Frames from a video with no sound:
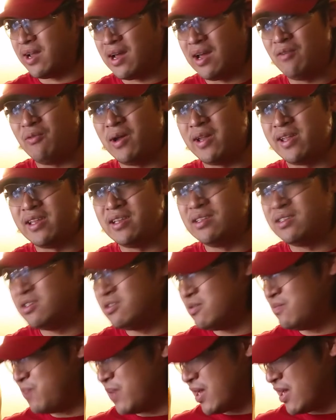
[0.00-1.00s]
I went in
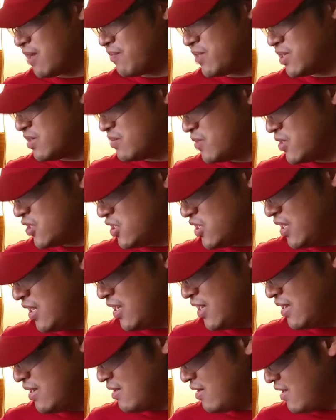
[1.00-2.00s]
to pick up this
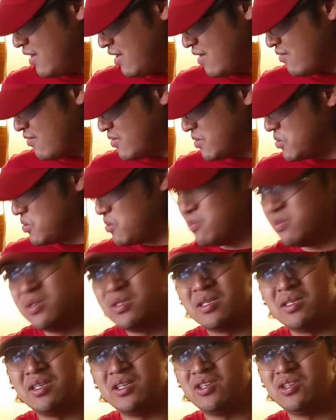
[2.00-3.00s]
machine, it was
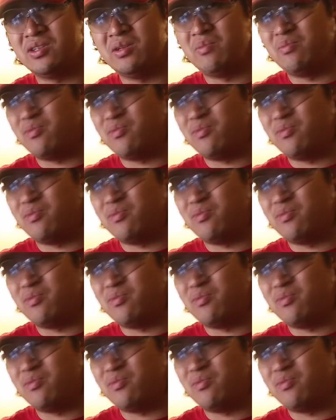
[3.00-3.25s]
almost essentially